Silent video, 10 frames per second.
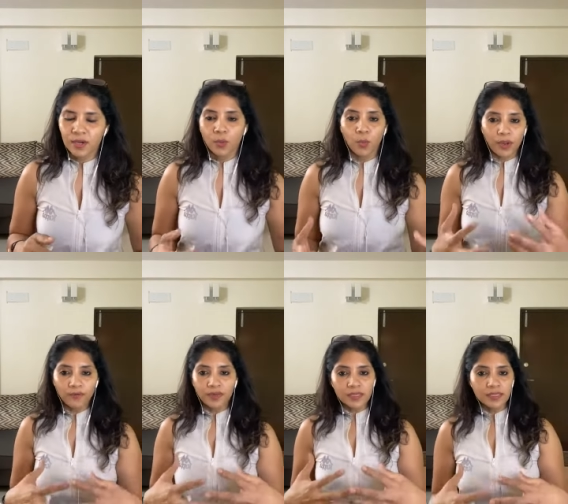when
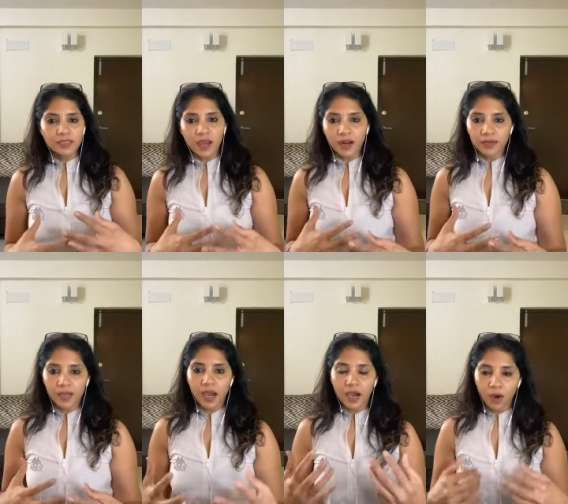we start
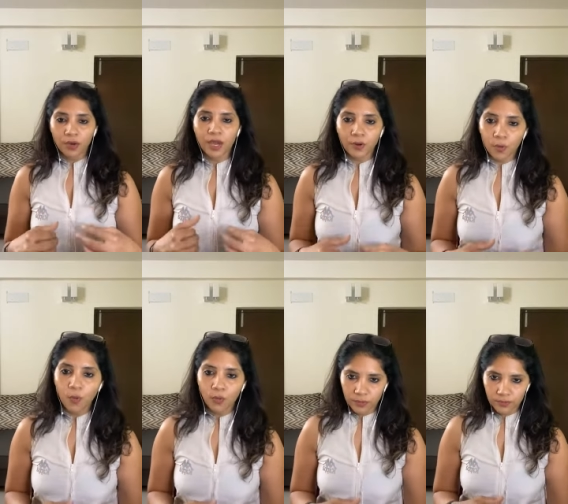uh, on our
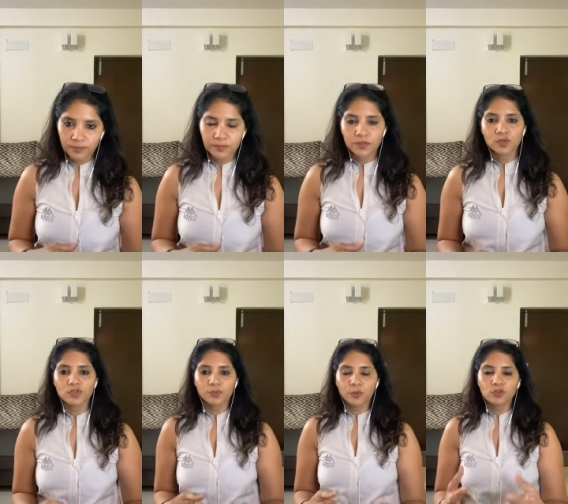own so
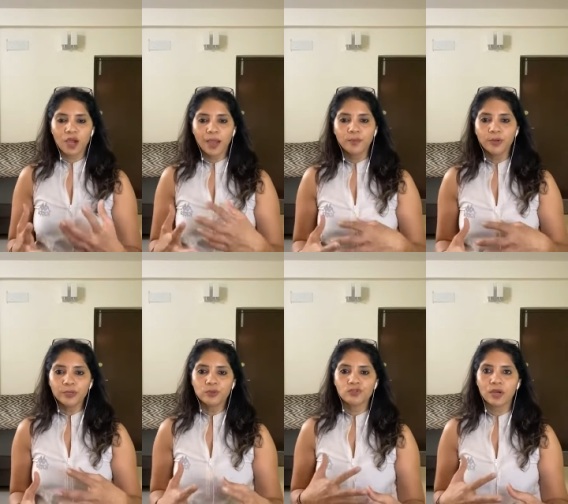suppose I'm going
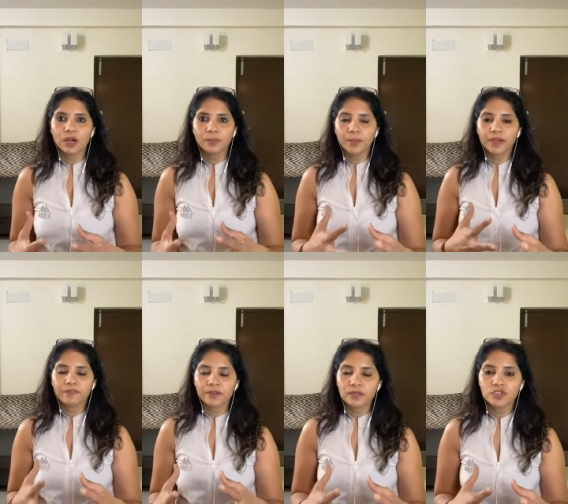to start my
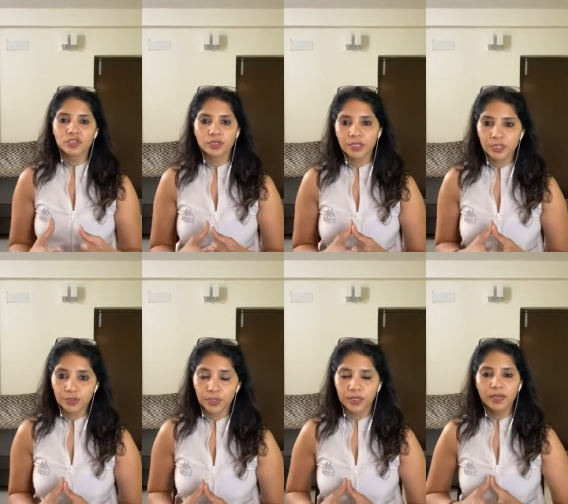fitness journey
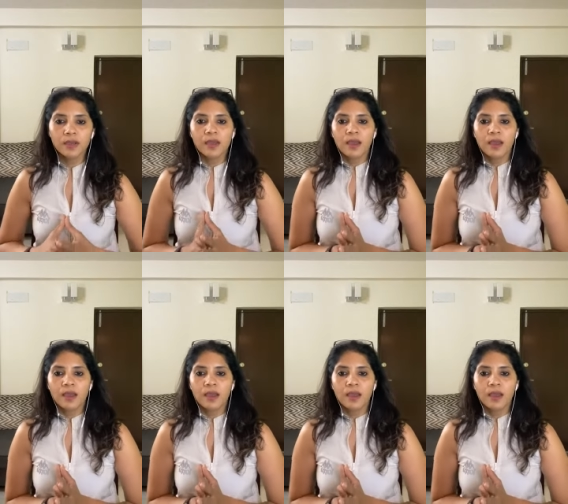today